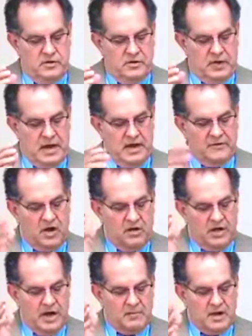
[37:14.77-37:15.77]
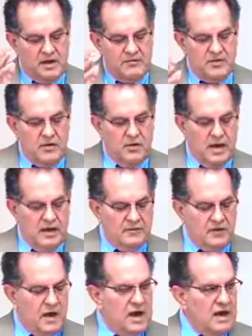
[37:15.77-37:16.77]
You can have all that, but if you don't
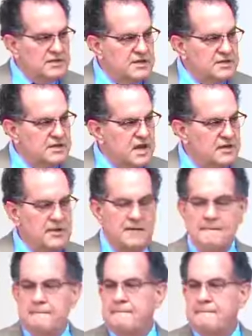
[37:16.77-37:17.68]
have Christ, it's nothing.